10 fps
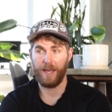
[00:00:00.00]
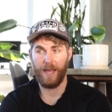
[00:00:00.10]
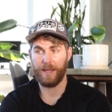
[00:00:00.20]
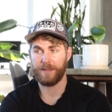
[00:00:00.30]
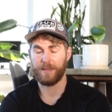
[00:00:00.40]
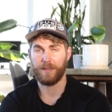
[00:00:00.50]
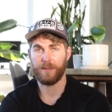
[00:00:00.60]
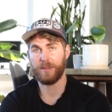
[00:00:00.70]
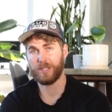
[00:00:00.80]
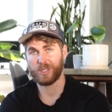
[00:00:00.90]
that
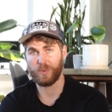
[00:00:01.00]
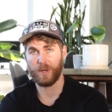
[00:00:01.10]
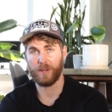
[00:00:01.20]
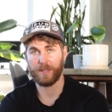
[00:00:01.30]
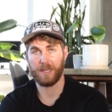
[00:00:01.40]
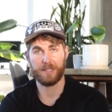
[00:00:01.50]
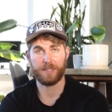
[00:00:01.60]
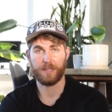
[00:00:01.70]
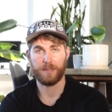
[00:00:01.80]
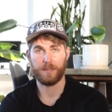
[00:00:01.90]
this quilt is